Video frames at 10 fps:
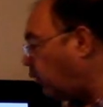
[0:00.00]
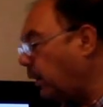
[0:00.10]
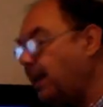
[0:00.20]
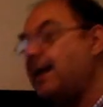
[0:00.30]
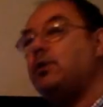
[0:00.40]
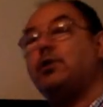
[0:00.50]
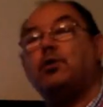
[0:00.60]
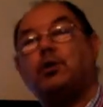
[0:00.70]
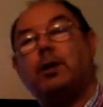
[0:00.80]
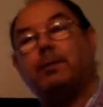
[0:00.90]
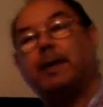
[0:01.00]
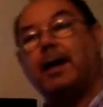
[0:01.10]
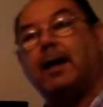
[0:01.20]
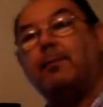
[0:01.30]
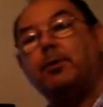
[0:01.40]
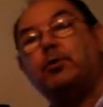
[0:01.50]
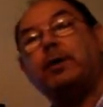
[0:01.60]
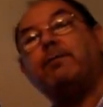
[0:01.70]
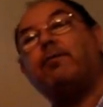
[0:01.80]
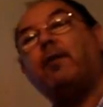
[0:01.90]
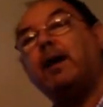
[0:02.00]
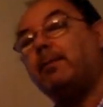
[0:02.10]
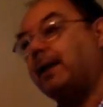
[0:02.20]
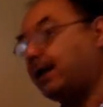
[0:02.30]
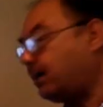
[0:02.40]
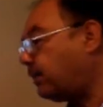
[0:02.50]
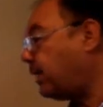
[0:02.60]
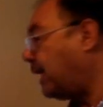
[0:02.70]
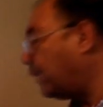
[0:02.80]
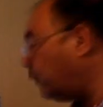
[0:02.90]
relationship there between frame length and